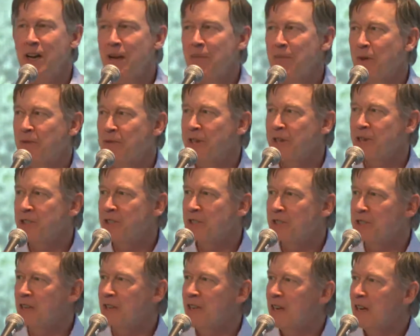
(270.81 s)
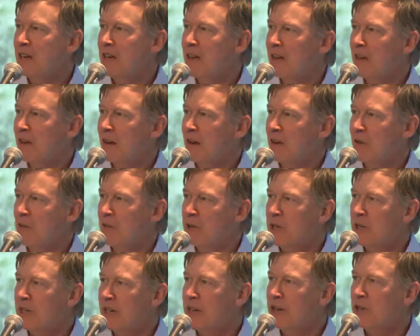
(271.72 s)
But there's just a, a, a
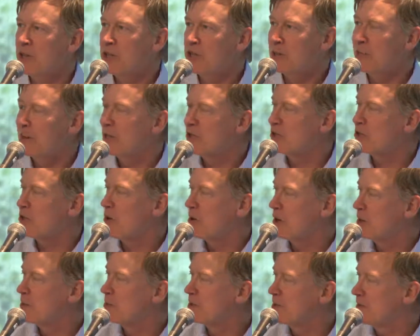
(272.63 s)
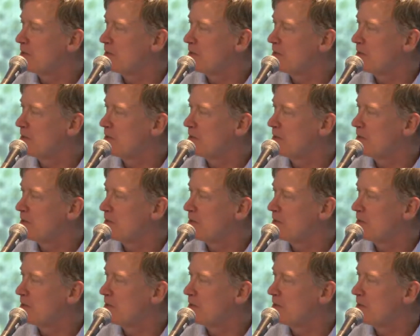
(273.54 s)
real energy about startups,